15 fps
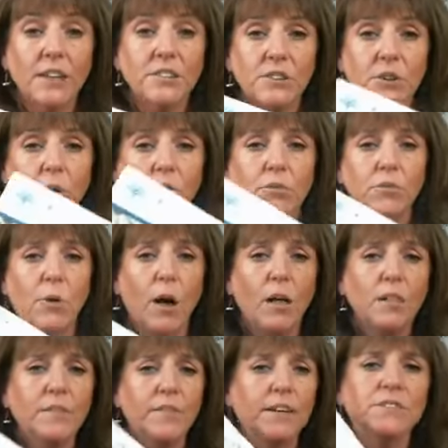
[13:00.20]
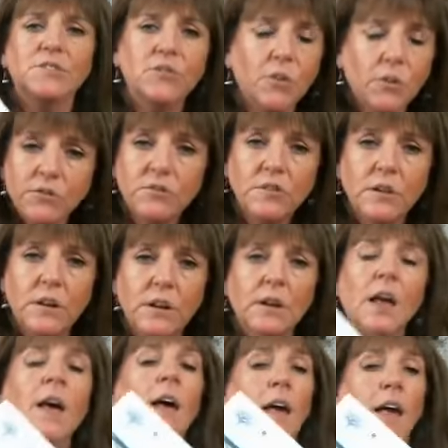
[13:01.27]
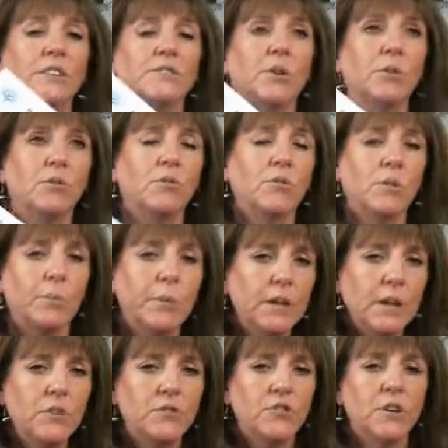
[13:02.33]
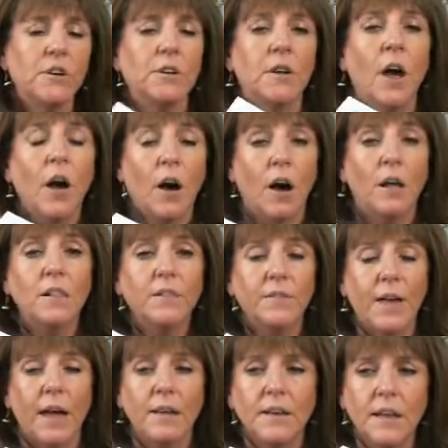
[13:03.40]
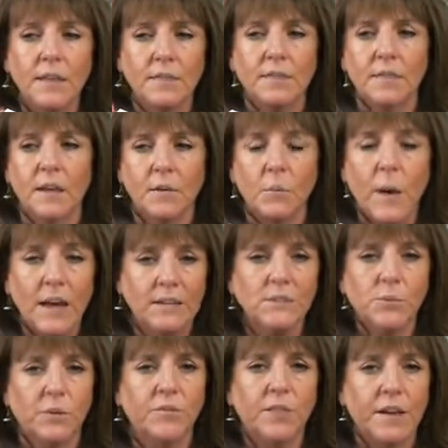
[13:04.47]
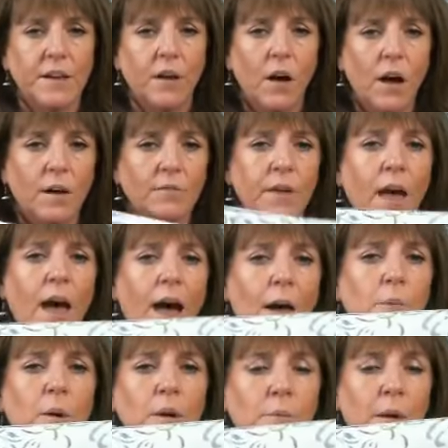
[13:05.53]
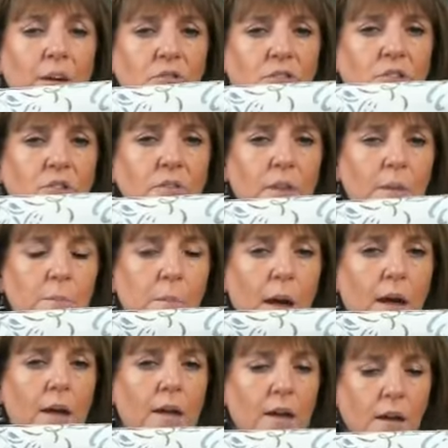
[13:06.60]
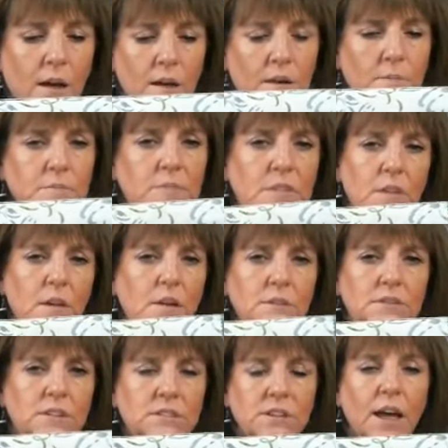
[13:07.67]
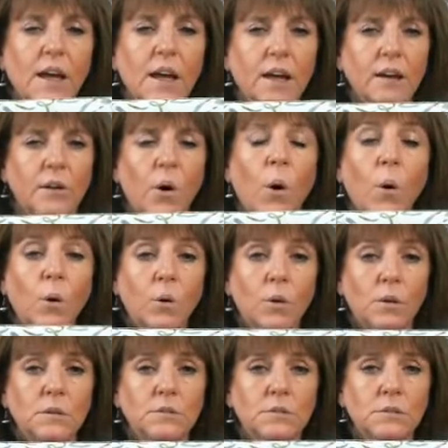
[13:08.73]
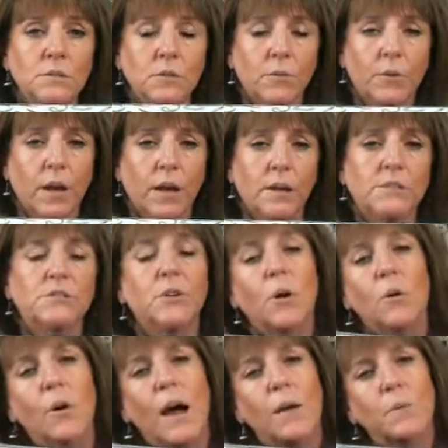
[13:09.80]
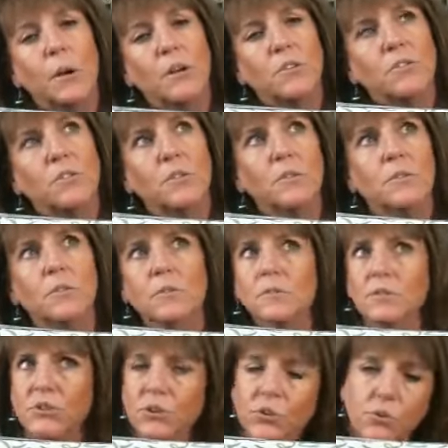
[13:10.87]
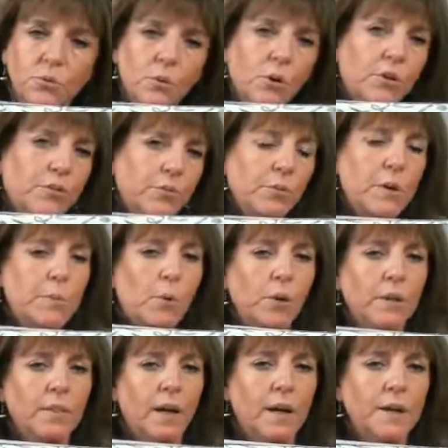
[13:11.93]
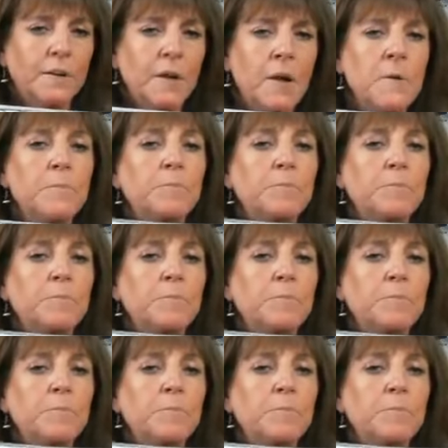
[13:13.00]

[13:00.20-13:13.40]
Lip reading: has to go through all of that scrunching, has to go through the bleaching, all of that, and the wax will flake off. I want to make sure that my design holds. Okay, so I want to do 2 or 3 point line.